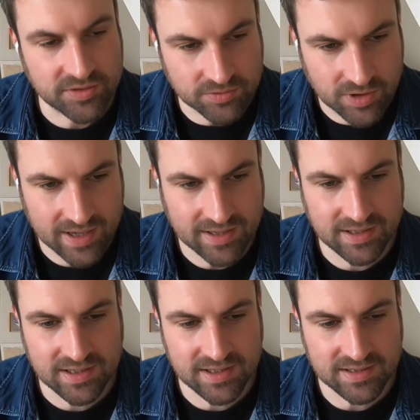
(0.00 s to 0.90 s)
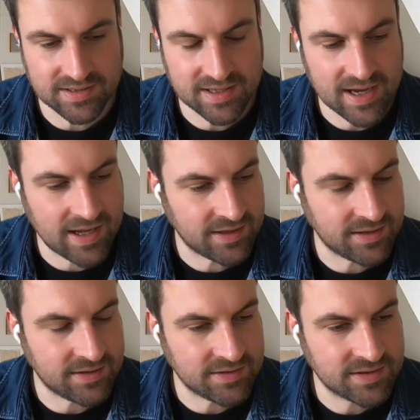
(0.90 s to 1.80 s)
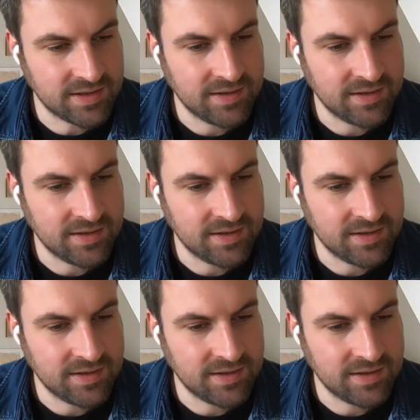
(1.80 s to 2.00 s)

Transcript: do I need and